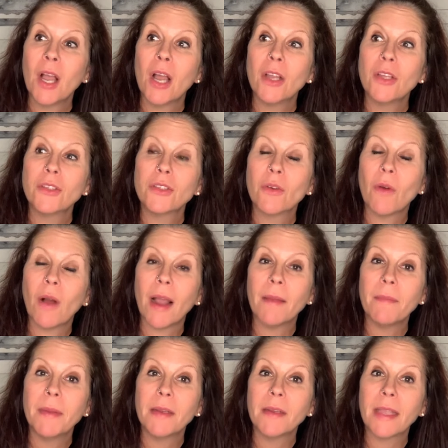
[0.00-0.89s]
so
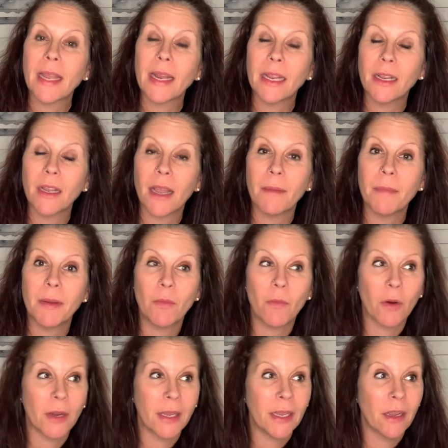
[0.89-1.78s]
I've been
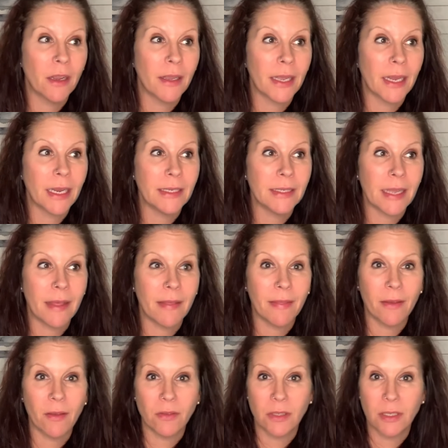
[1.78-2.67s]
working on getting
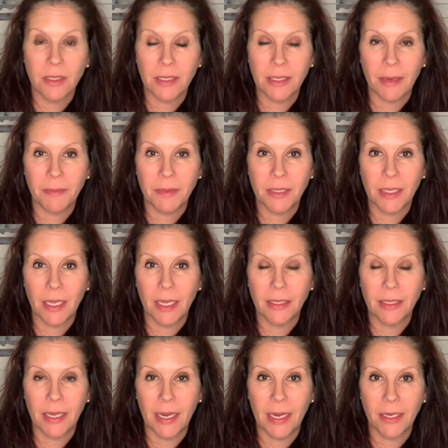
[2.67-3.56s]
10,000 steps a
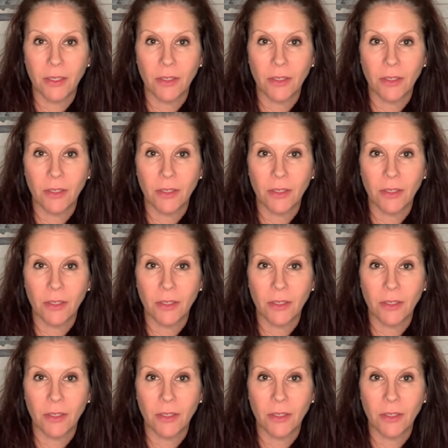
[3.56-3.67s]
day.